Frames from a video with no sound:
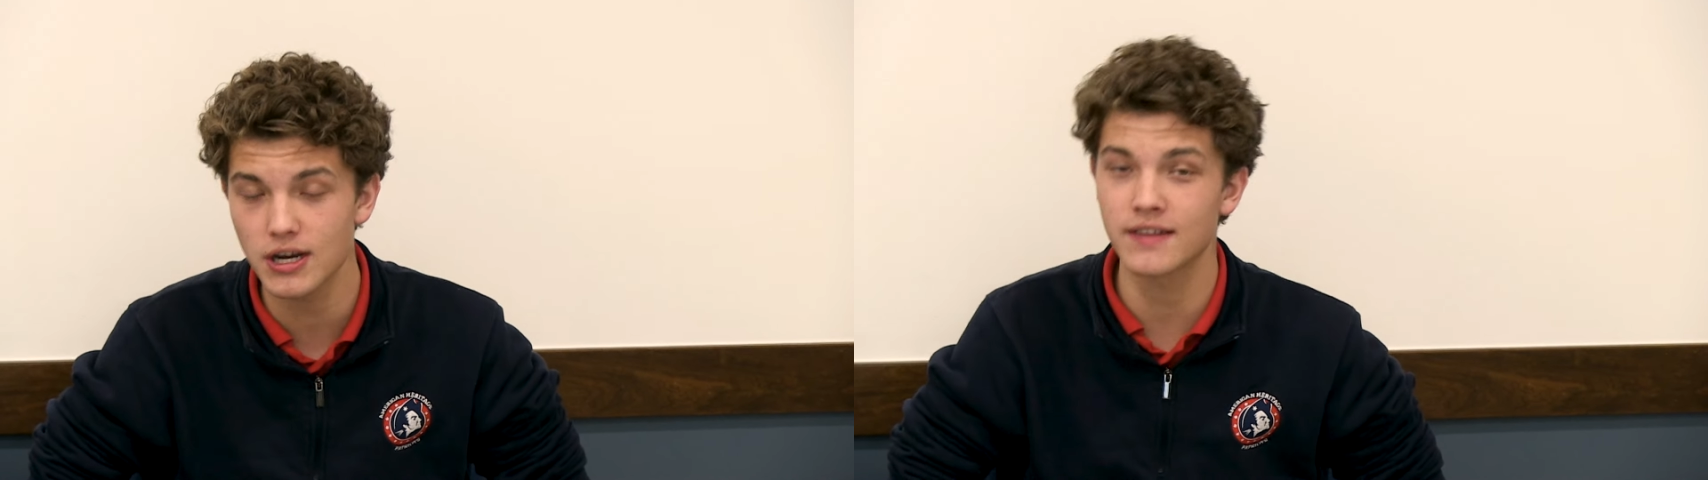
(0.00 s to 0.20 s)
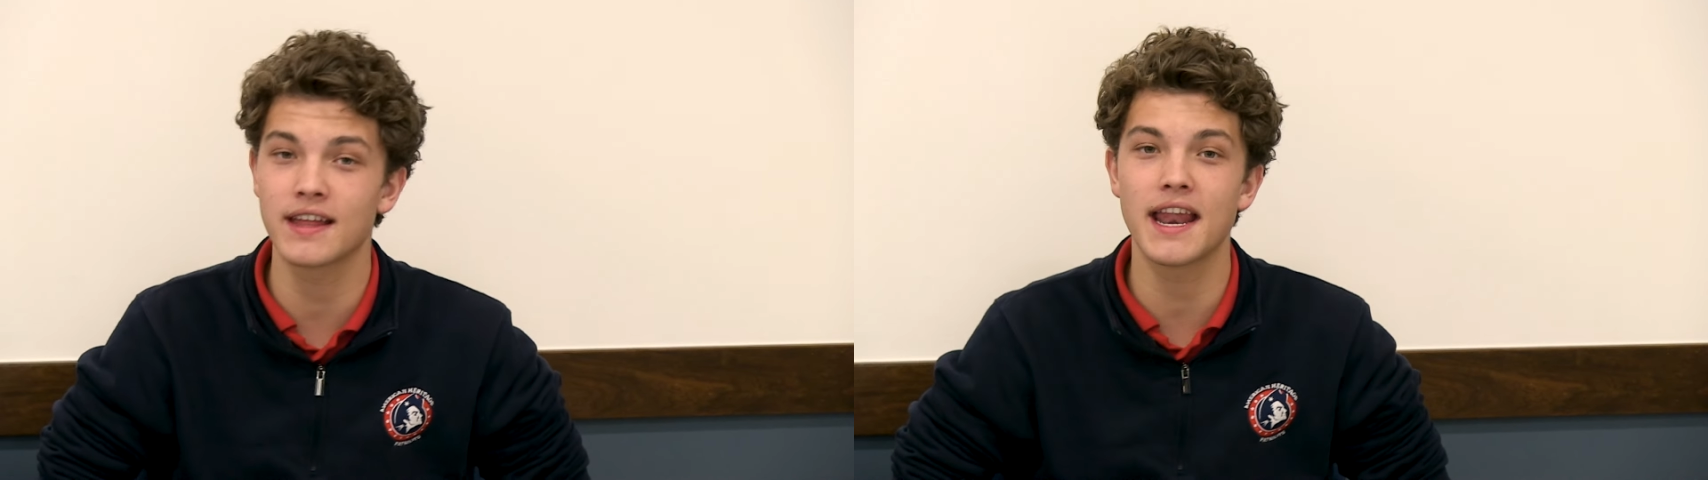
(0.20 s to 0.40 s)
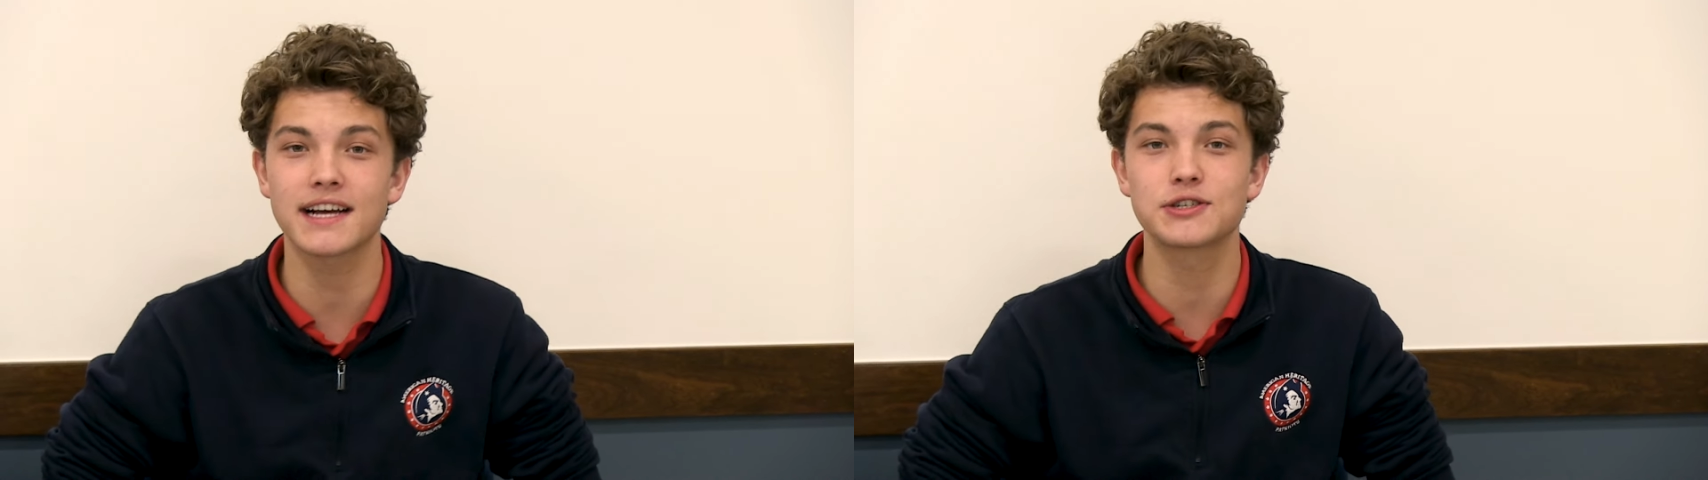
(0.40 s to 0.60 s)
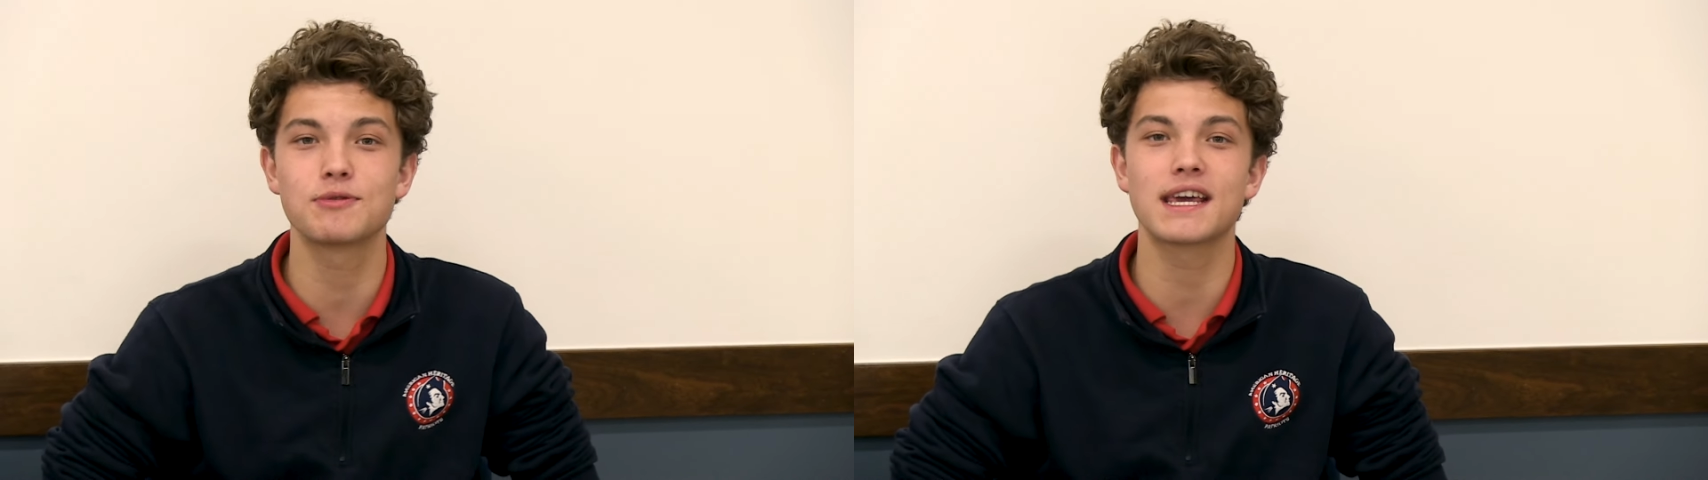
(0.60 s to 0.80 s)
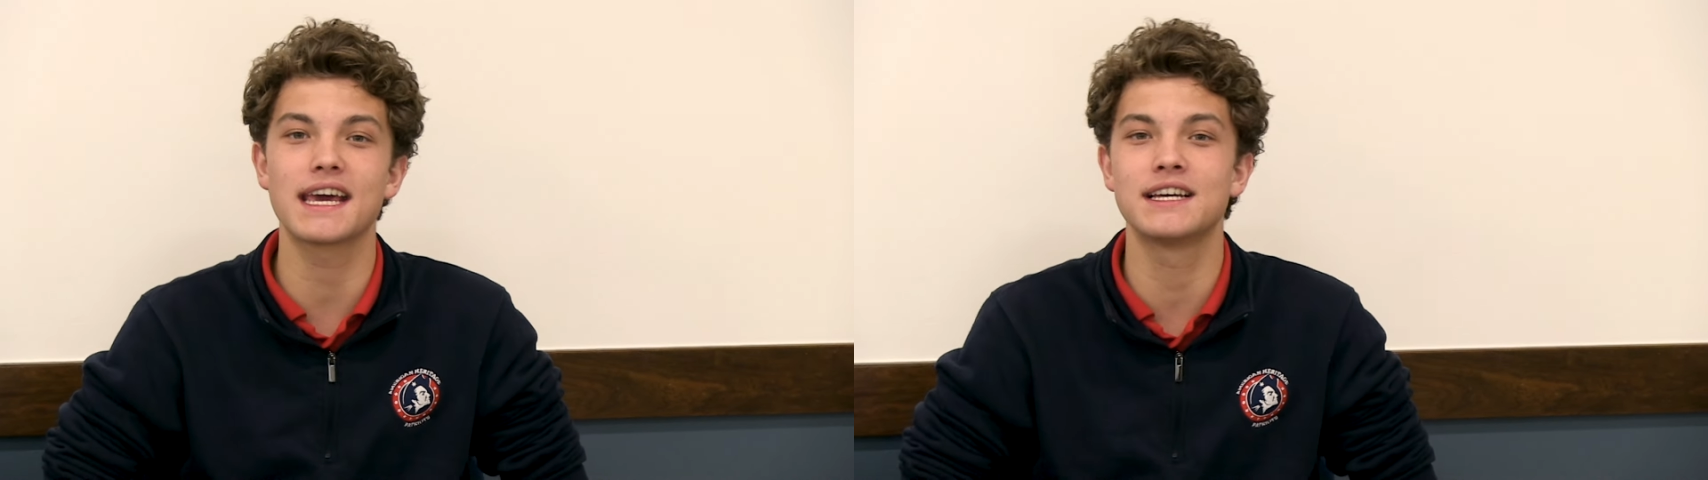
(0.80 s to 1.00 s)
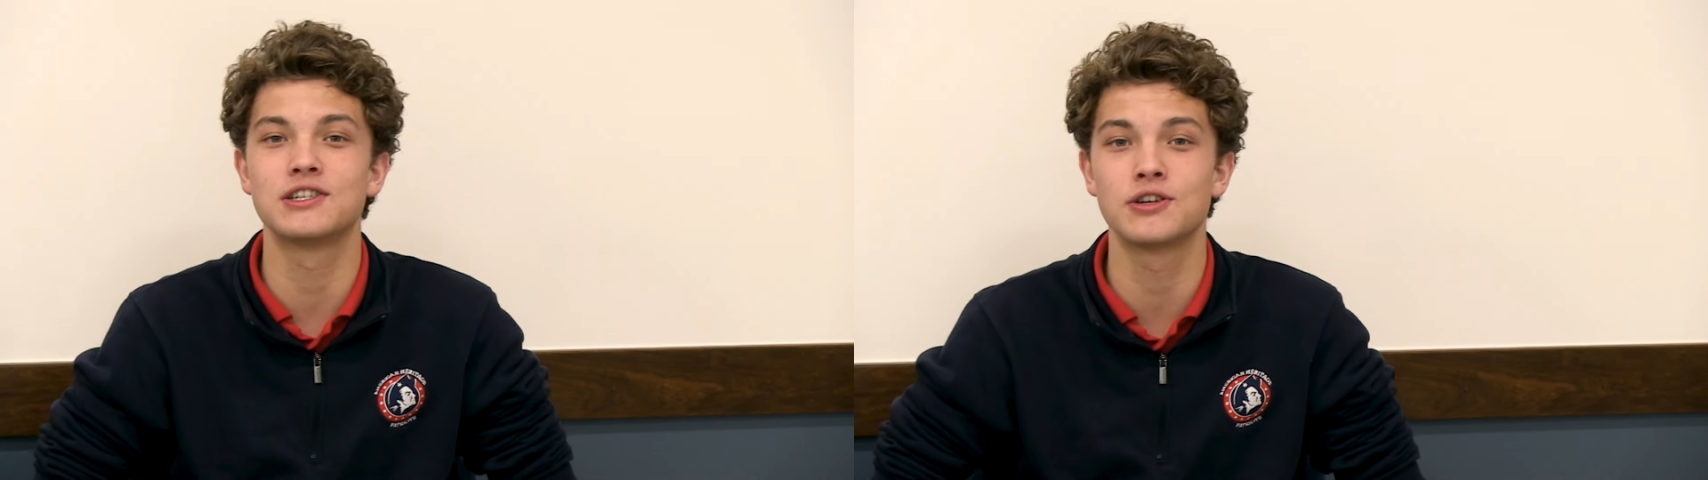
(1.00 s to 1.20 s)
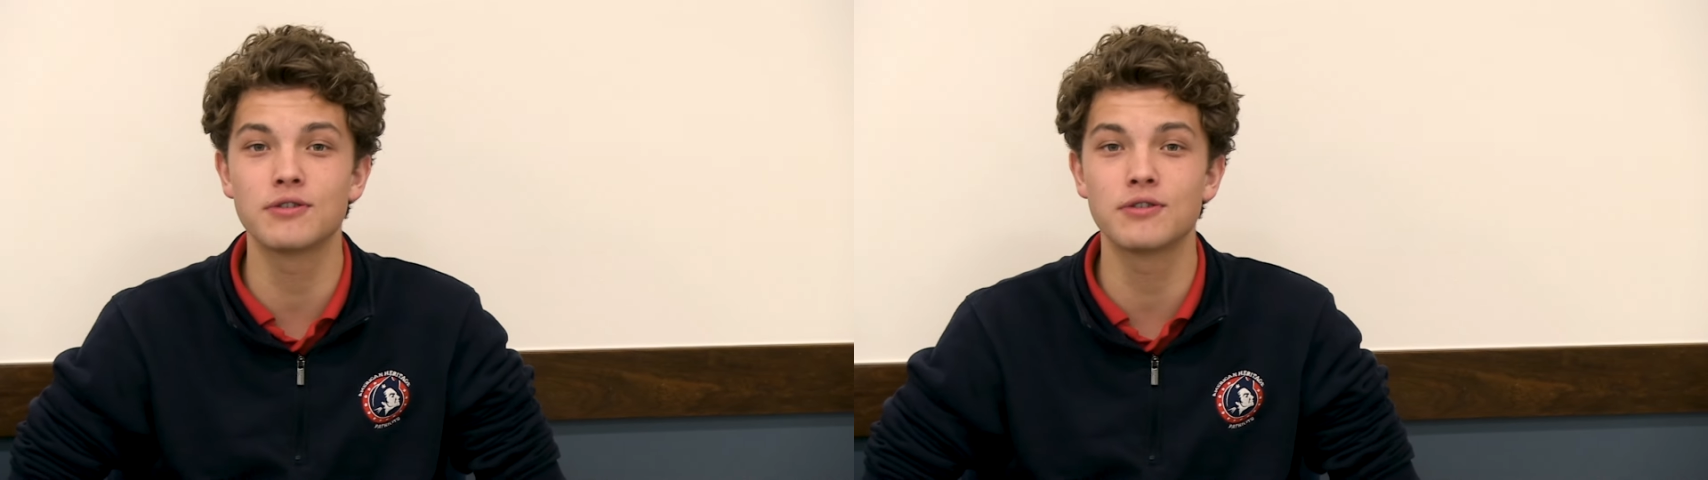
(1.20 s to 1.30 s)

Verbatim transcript: and the next week is